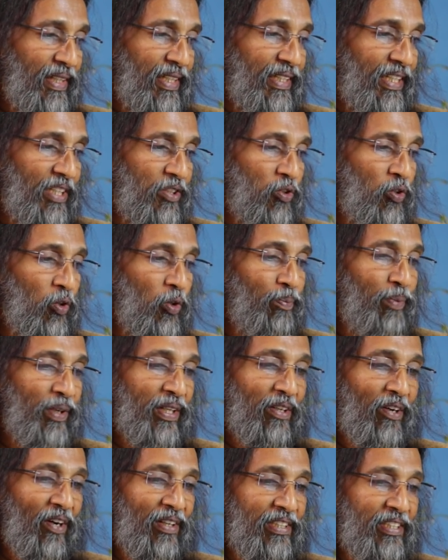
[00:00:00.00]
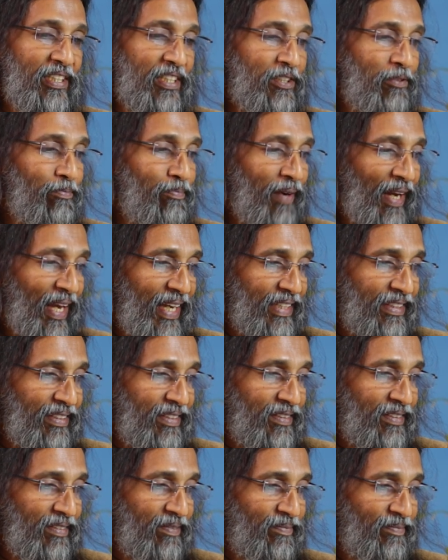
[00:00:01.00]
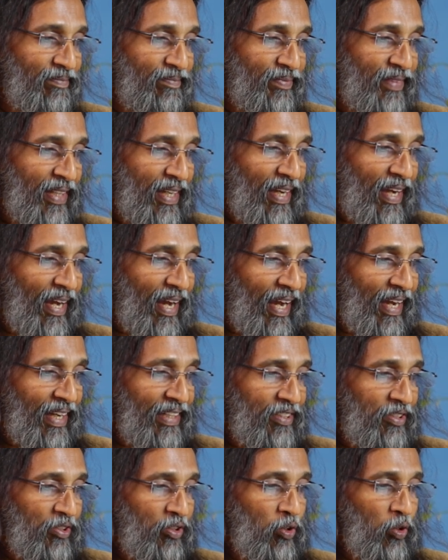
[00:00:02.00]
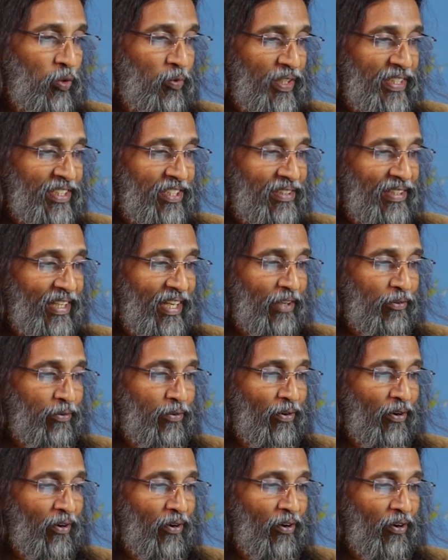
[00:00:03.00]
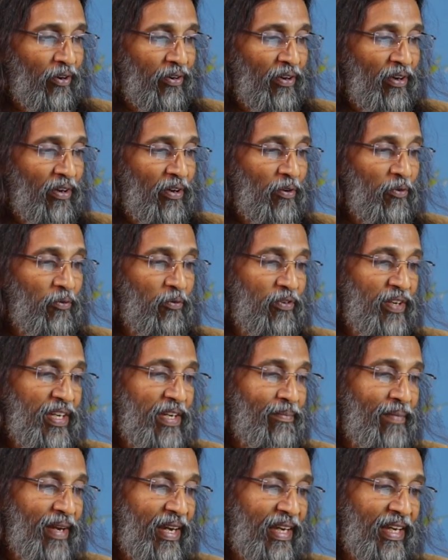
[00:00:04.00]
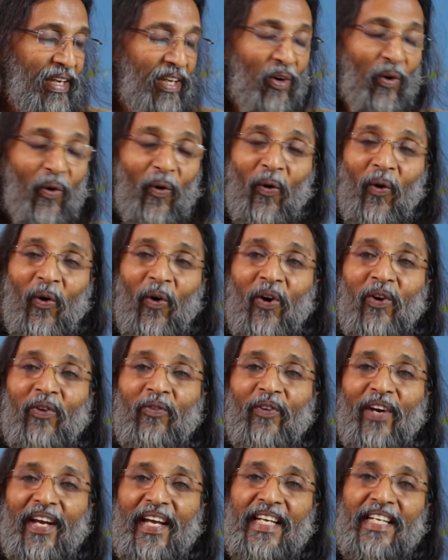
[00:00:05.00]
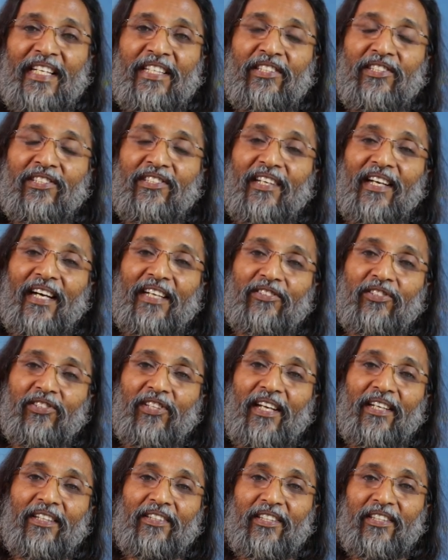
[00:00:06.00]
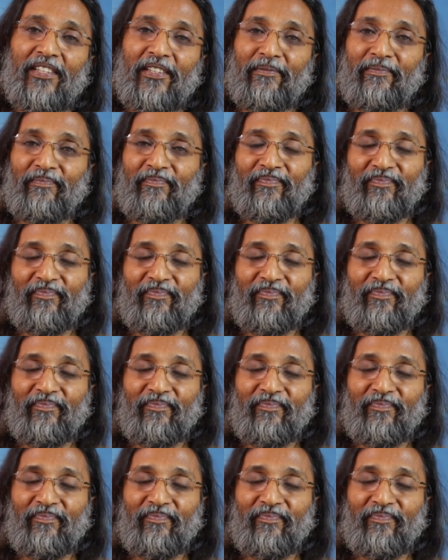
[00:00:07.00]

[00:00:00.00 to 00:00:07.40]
in a superconscious plane, and to which therefore we may always assent.